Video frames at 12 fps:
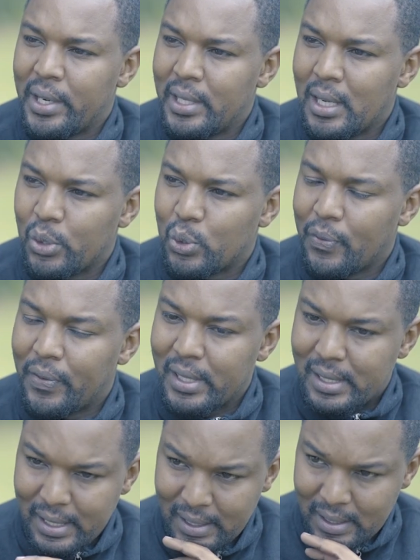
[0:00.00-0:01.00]
running out of
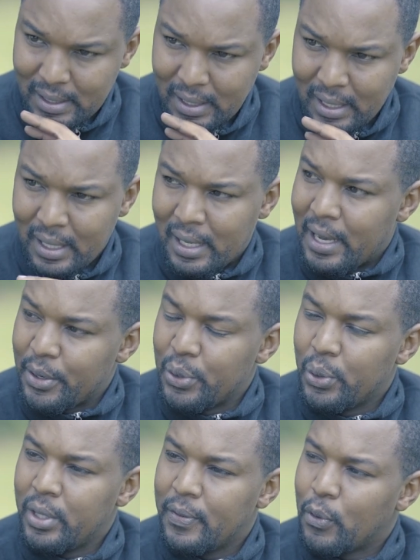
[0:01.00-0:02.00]
vaccines, and
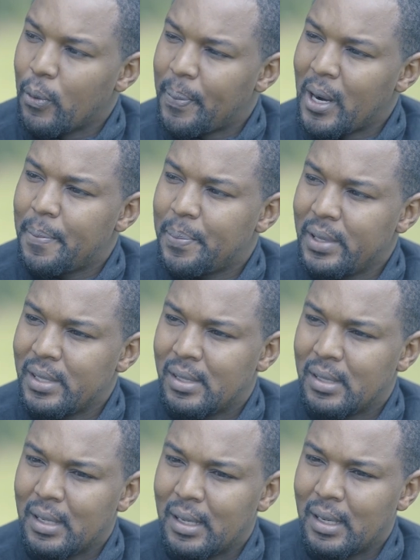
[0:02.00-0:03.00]
knowing for
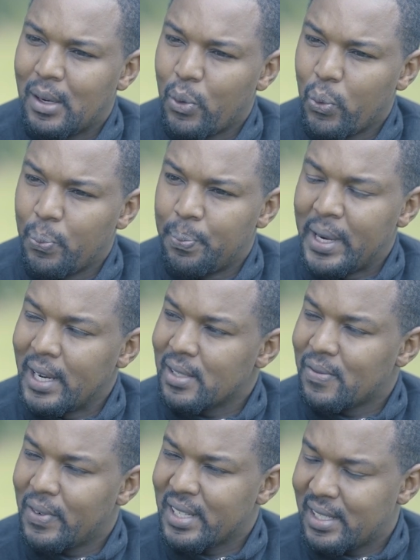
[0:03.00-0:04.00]
puppies,
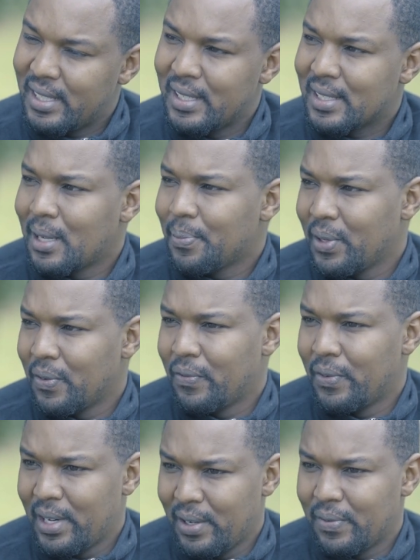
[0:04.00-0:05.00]
minus vaccine is something
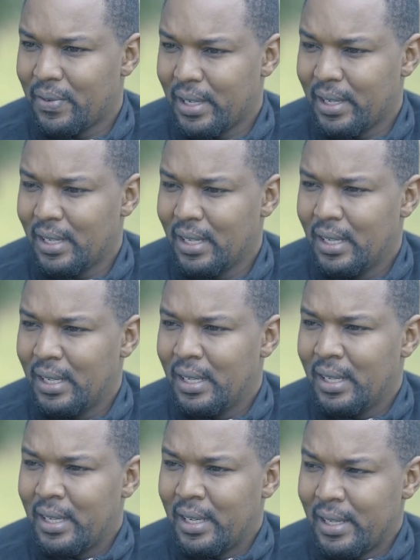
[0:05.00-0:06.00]
very, very,
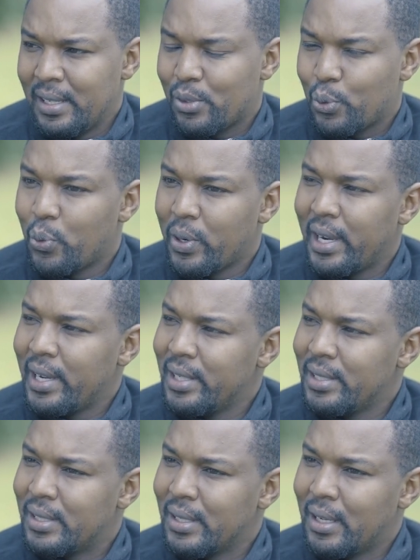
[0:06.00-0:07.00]
it is
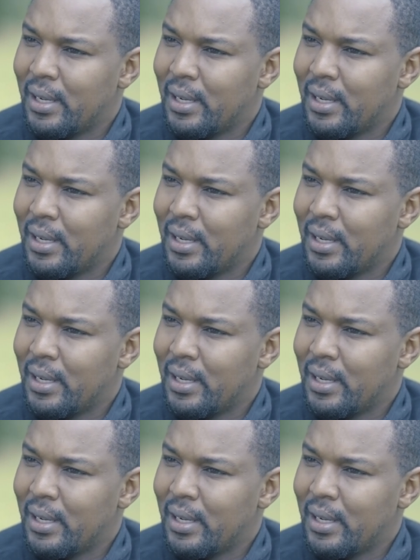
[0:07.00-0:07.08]
quite